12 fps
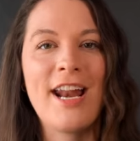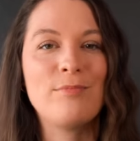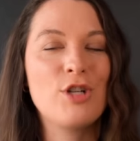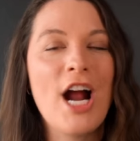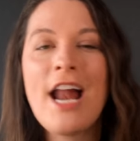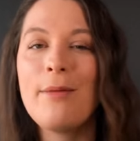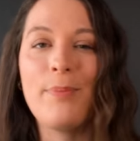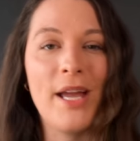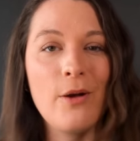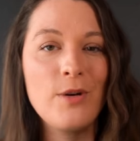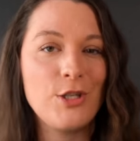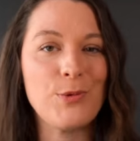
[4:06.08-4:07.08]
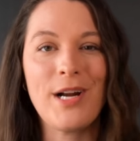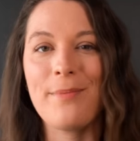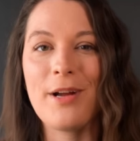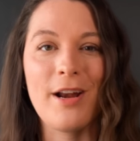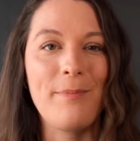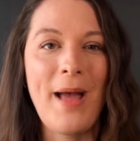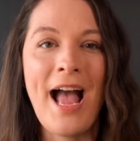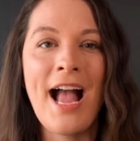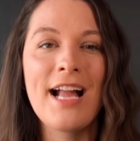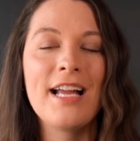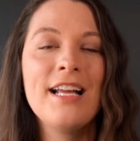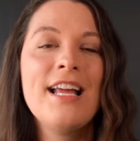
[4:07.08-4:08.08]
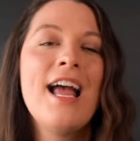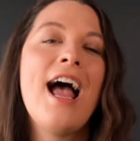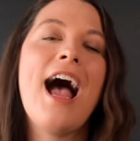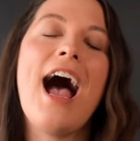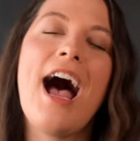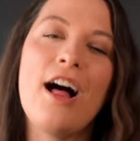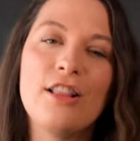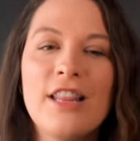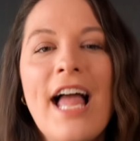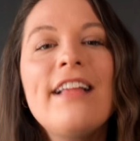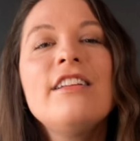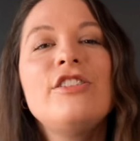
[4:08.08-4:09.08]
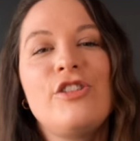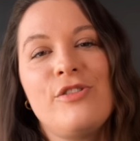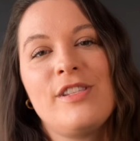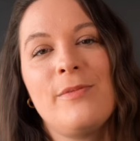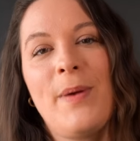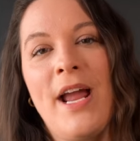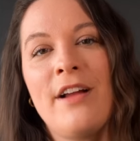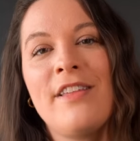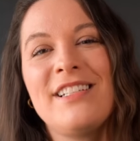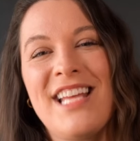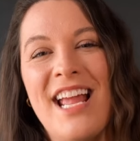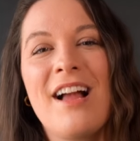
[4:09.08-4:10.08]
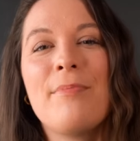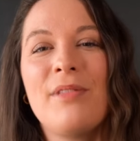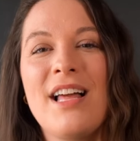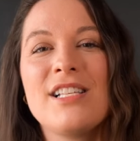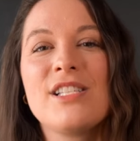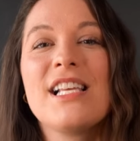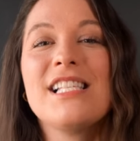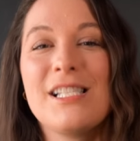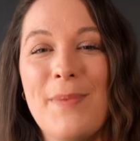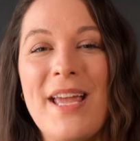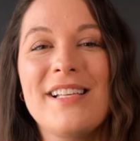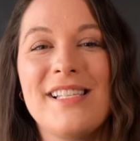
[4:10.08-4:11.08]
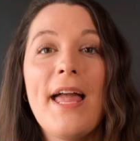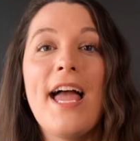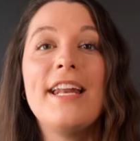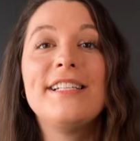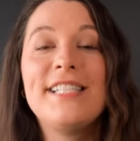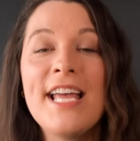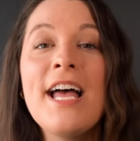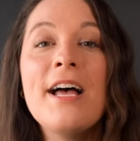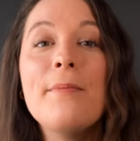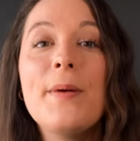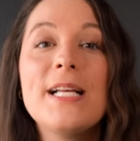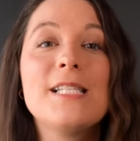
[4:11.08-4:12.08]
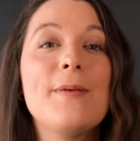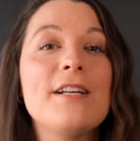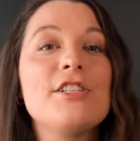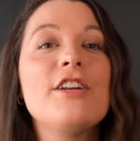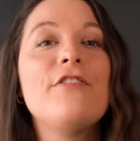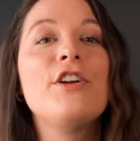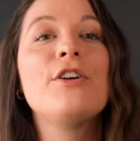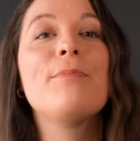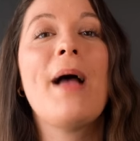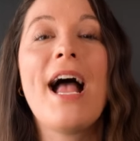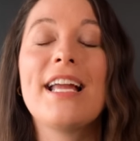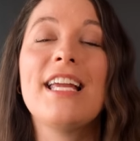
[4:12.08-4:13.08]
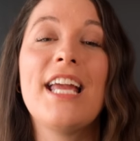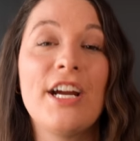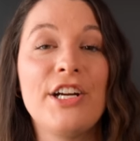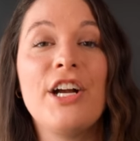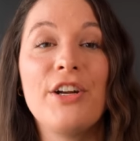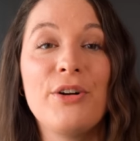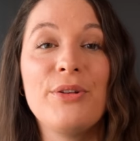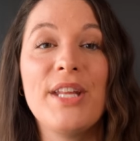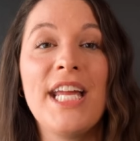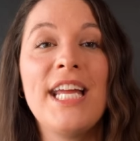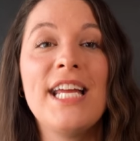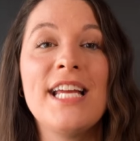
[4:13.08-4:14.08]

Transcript: and I'm trying to pick which one I'm gonna pack, I'll likely choose the pair that take up less space. And a tip, especially if you're packing carry-on only,